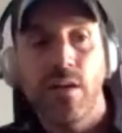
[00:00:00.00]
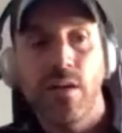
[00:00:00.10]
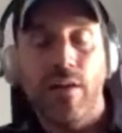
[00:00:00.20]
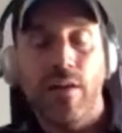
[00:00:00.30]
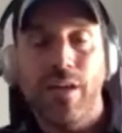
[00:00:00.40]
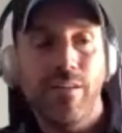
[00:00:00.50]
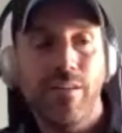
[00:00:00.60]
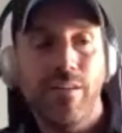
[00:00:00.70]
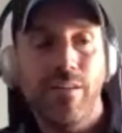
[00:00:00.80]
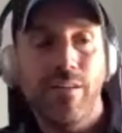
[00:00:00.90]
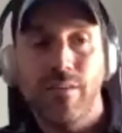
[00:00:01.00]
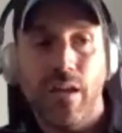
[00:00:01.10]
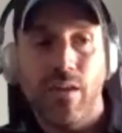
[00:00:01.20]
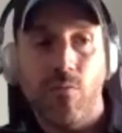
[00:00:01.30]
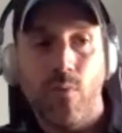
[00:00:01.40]
Now, that isn't to say
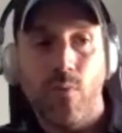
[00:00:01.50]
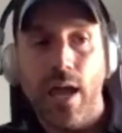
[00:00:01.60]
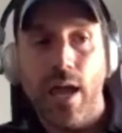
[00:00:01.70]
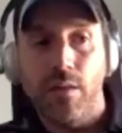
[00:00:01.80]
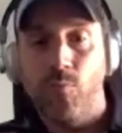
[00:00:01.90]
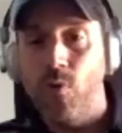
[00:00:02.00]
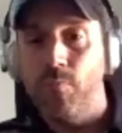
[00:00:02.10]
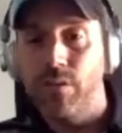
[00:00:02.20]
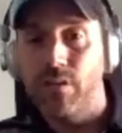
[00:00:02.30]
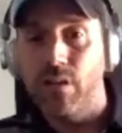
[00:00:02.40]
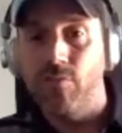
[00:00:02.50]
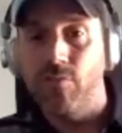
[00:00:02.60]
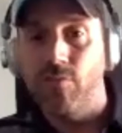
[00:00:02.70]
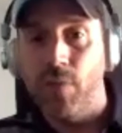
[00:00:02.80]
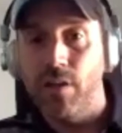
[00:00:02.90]
that RASP won't be a
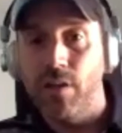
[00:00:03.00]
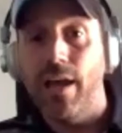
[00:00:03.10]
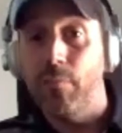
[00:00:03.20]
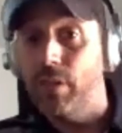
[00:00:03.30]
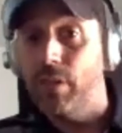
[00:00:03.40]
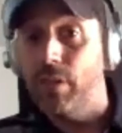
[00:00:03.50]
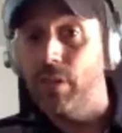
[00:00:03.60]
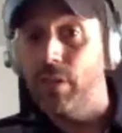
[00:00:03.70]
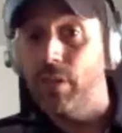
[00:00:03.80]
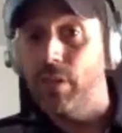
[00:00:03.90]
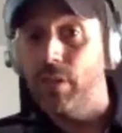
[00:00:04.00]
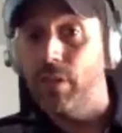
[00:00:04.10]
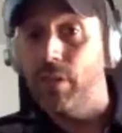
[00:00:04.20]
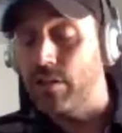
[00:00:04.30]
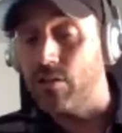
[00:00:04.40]
successful market. I believe it will. I think
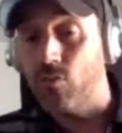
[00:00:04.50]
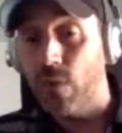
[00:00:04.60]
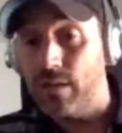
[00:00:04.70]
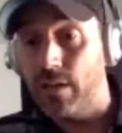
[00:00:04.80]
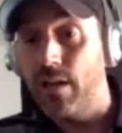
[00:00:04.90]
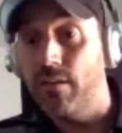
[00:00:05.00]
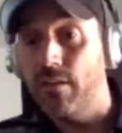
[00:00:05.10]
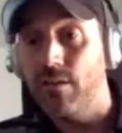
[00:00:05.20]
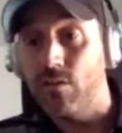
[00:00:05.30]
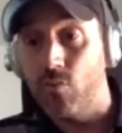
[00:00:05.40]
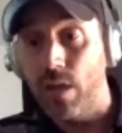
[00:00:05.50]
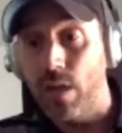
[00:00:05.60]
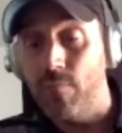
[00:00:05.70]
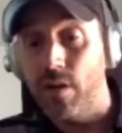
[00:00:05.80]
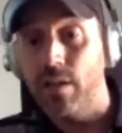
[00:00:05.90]
it's a great technology and a
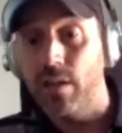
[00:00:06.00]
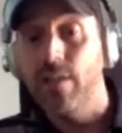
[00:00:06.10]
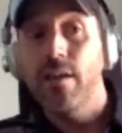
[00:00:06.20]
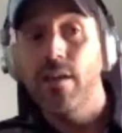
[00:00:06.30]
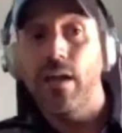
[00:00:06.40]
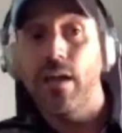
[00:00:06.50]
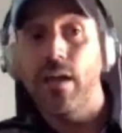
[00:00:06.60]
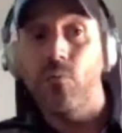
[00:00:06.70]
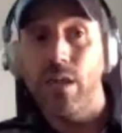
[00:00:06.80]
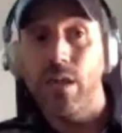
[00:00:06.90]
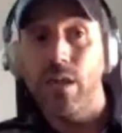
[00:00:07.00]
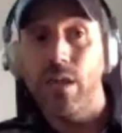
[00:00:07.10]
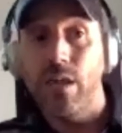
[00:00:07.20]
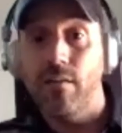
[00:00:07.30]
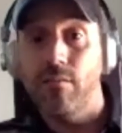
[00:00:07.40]
great market. And we,
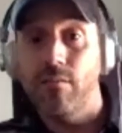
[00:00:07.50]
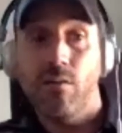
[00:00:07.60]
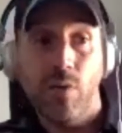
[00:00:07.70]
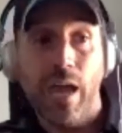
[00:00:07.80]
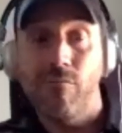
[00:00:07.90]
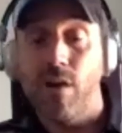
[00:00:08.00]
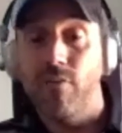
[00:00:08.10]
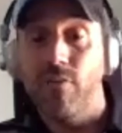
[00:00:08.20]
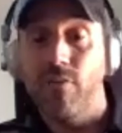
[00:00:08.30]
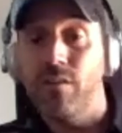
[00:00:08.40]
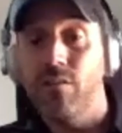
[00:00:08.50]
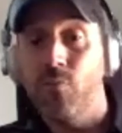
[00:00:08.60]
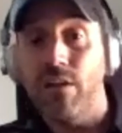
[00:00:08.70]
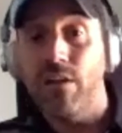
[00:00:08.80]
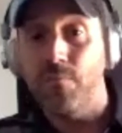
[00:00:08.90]
uh, you know, we have offerings in
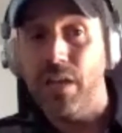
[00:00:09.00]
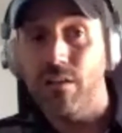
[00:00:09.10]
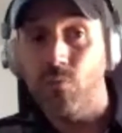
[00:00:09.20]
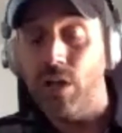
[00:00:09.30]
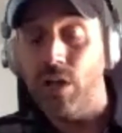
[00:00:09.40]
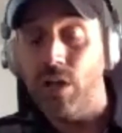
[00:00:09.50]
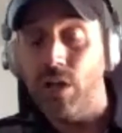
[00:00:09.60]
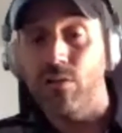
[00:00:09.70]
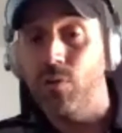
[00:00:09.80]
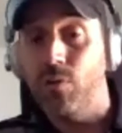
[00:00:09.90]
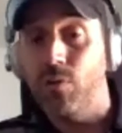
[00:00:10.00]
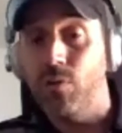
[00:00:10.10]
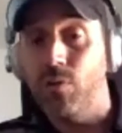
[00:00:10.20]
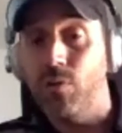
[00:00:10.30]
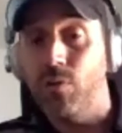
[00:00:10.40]
the RASP space as well, so we play in
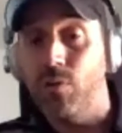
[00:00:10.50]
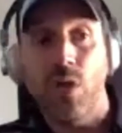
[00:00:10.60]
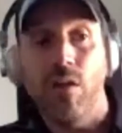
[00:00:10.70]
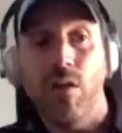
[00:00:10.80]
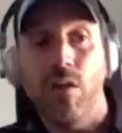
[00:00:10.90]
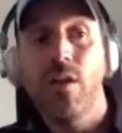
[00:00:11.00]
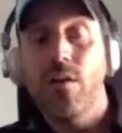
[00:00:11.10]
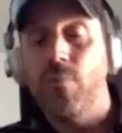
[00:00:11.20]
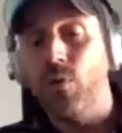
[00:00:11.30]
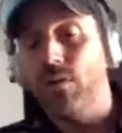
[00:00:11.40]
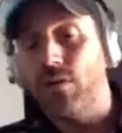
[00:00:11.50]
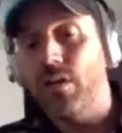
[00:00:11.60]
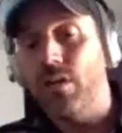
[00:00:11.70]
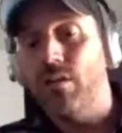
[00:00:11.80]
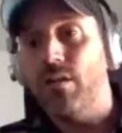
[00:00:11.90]
that space as well. But what you'll
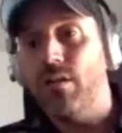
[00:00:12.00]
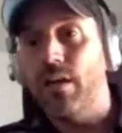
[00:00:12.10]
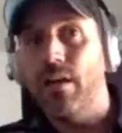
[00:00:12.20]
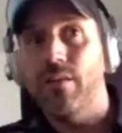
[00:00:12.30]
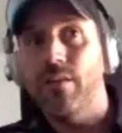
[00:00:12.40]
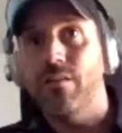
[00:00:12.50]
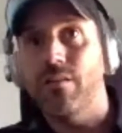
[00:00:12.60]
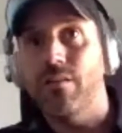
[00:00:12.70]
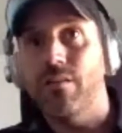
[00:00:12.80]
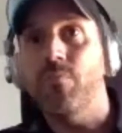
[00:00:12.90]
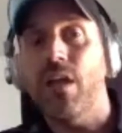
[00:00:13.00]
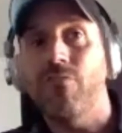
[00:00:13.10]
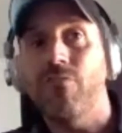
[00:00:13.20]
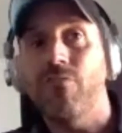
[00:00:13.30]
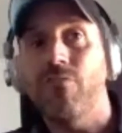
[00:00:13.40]
see is uh, startups
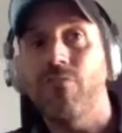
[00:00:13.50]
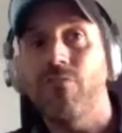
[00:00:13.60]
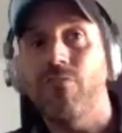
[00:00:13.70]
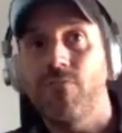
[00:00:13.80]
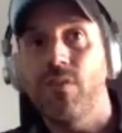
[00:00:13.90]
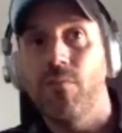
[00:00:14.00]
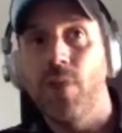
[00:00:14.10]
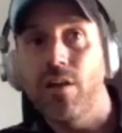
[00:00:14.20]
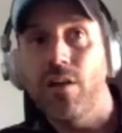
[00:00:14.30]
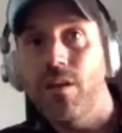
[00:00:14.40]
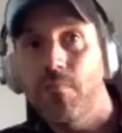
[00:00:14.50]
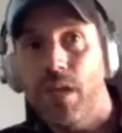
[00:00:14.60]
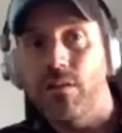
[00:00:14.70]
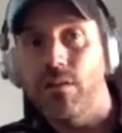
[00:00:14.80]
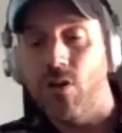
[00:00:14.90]
have to shift their marketing
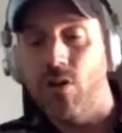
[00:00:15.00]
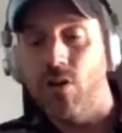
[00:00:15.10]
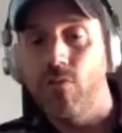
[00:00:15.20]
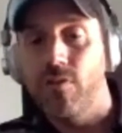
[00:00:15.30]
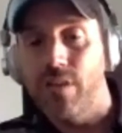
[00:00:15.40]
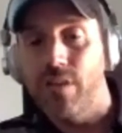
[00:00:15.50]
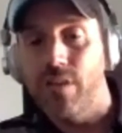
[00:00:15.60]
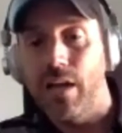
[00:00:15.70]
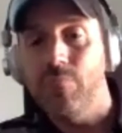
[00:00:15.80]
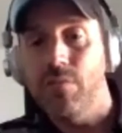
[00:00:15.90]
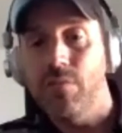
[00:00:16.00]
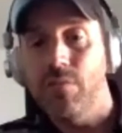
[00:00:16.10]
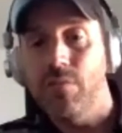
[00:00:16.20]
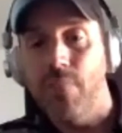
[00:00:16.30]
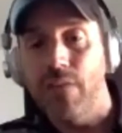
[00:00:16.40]
message over time to
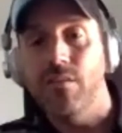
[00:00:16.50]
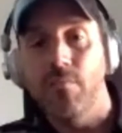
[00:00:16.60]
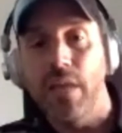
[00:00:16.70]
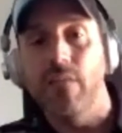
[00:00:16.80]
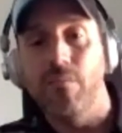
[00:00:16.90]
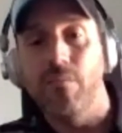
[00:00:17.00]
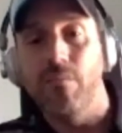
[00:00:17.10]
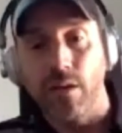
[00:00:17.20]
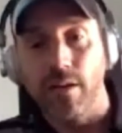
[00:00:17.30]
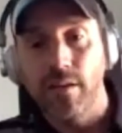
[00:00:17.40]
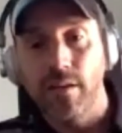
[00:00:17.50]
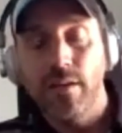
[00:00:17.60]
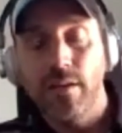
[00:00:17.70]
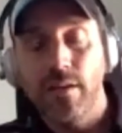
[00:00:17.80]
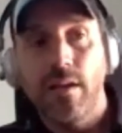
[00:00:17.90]
match the demand of the market.
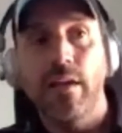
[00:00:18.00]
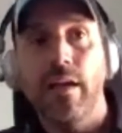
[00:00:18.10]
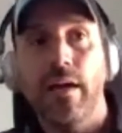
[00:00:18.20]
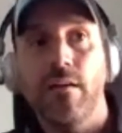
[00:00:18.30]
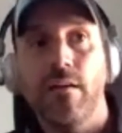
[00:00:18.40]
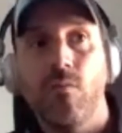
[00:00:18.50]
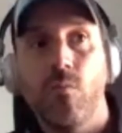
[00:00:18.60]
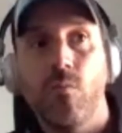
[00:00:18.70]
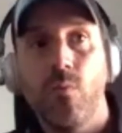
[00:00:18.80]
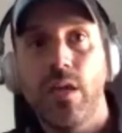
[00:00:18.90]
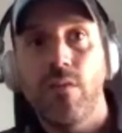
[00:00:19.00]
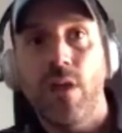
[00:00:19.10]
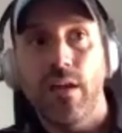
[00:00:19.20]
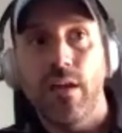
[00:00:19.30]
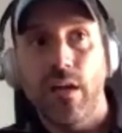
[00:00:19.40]
And uh, we
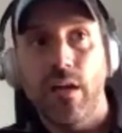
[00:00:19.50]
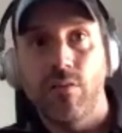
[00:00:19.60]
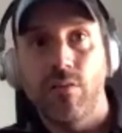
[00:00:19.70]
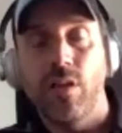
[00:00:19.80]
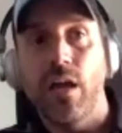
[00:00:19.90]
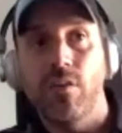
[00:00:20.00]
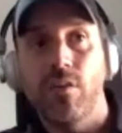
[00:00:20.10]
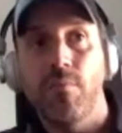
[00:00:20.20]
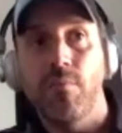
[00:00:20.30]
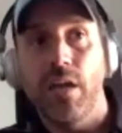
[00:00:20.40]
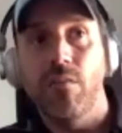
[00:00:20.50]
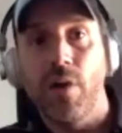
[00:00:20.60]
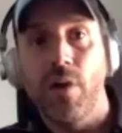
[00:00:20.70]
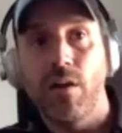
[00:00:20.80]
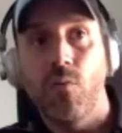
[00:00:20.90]
recognized early on where the demand of the
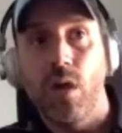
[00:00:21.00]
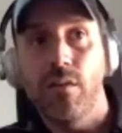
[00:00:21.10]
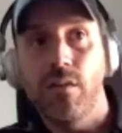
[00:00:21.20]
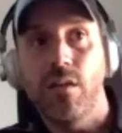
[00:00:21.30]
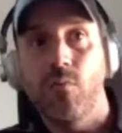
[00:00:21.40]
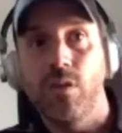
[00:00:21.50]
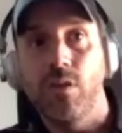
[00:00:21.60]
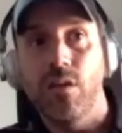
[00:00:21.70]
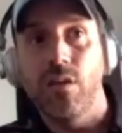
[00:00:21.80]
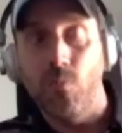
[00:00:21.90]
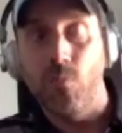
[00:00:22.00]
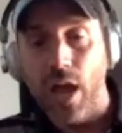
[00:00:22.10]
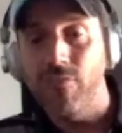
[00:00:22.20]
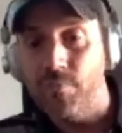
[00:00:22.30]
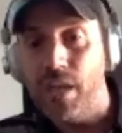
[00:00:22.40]
market was. It was in the W A F
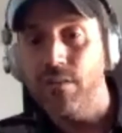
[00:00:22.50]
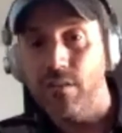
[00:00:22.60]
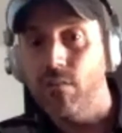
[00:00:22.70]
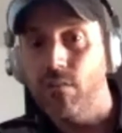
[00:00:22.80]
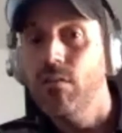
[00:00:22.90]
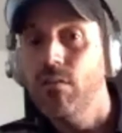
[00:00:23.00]
space still,